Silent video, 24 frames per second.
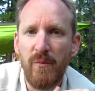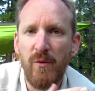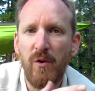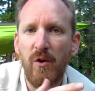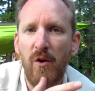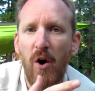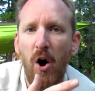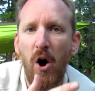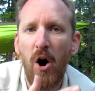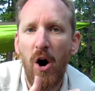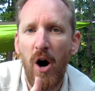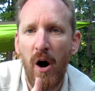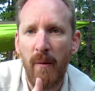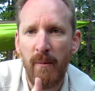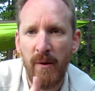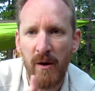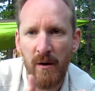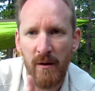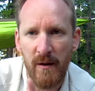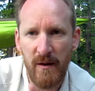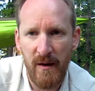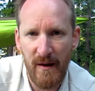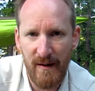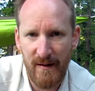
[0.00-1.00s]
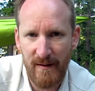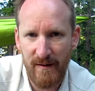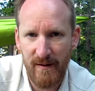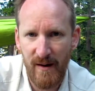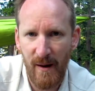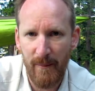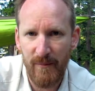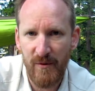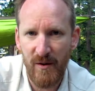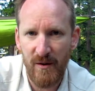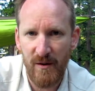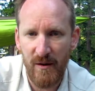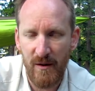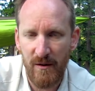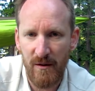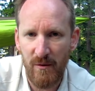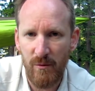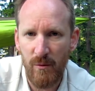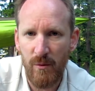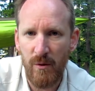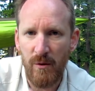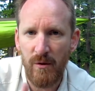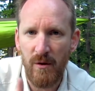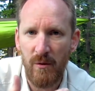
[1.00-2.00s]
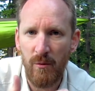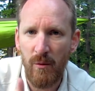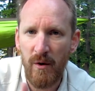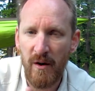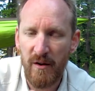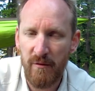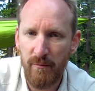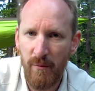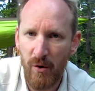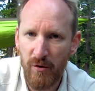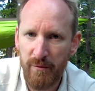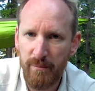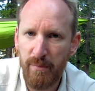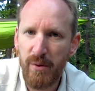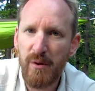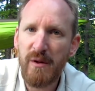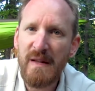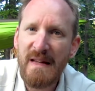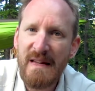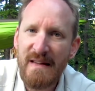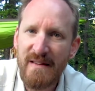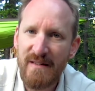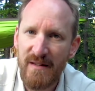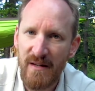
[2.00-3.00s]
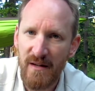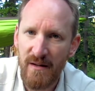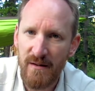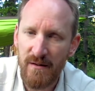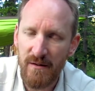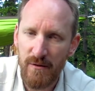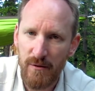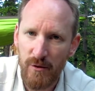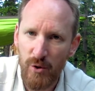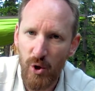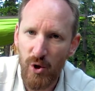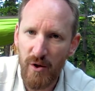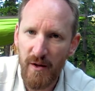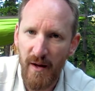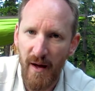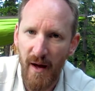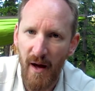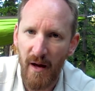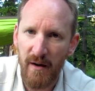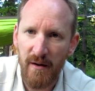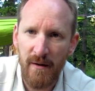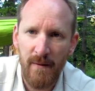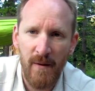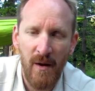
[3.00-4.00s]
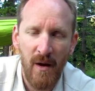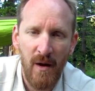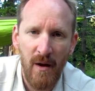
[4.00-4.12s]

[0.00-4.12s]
commonly accepted in the world and what is most pleasing to look at.